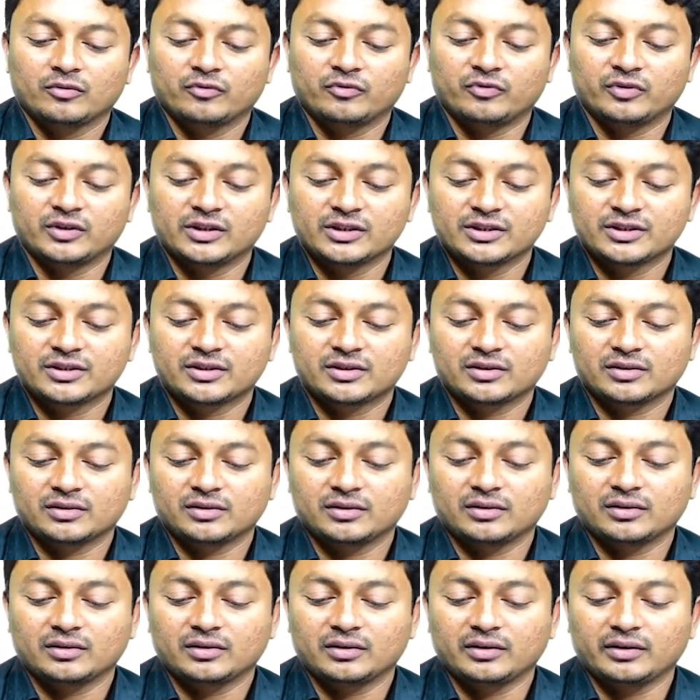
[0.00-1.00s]
First,
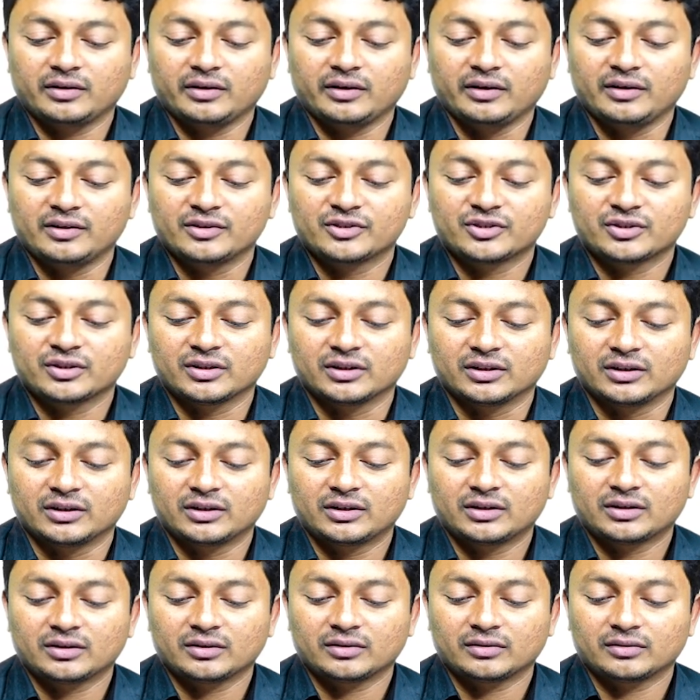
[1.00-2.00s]

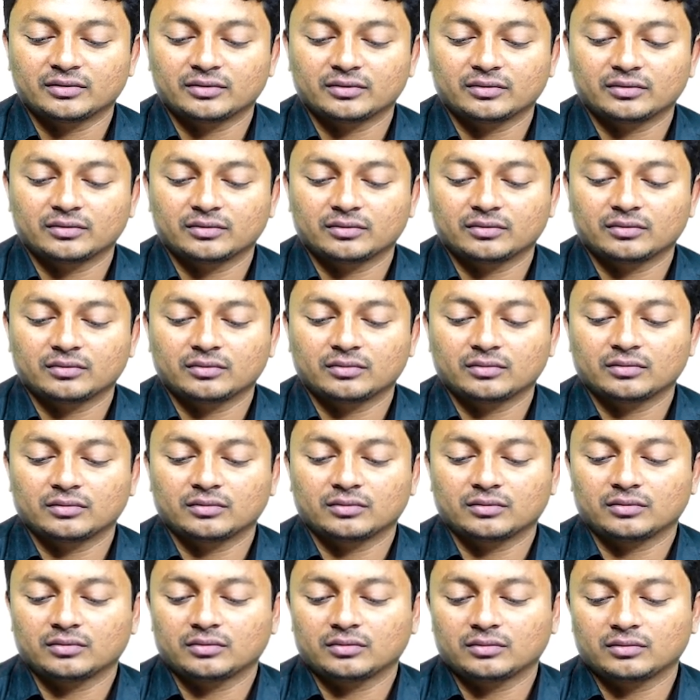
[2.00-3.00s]
insert
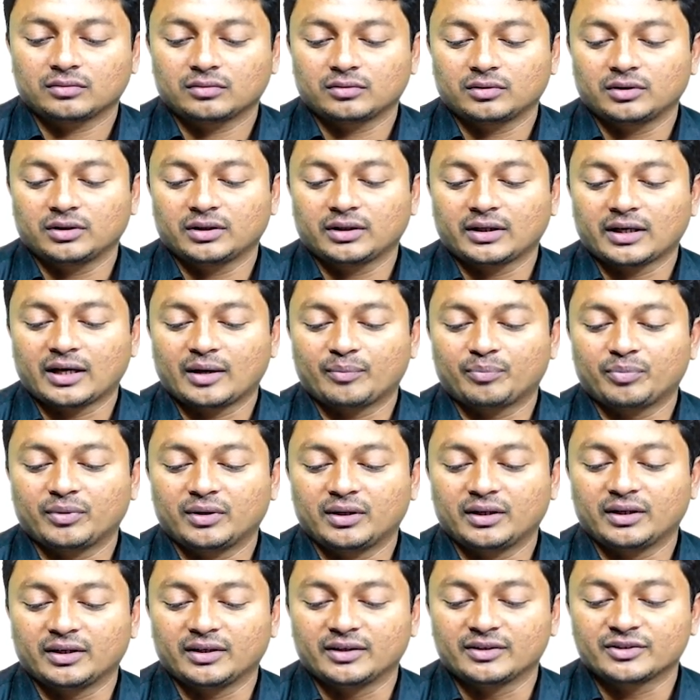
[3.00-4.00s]
the
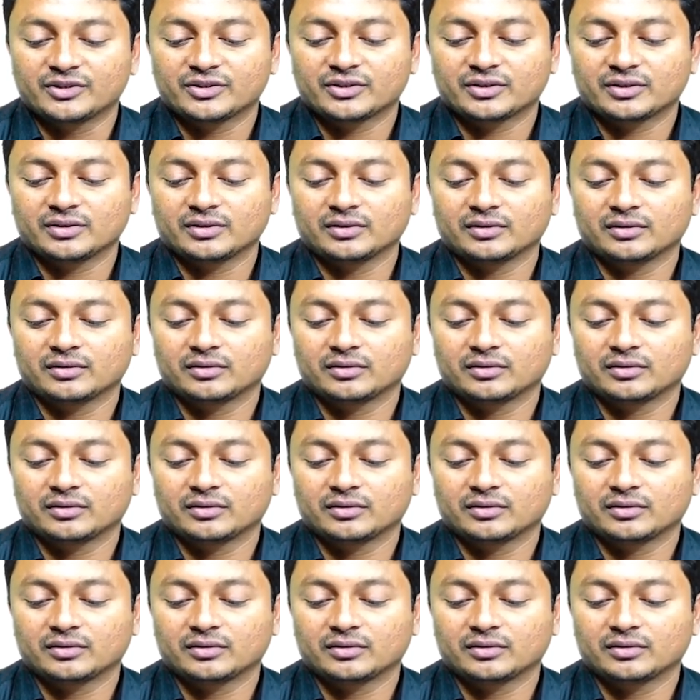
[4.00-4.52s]
capillaries,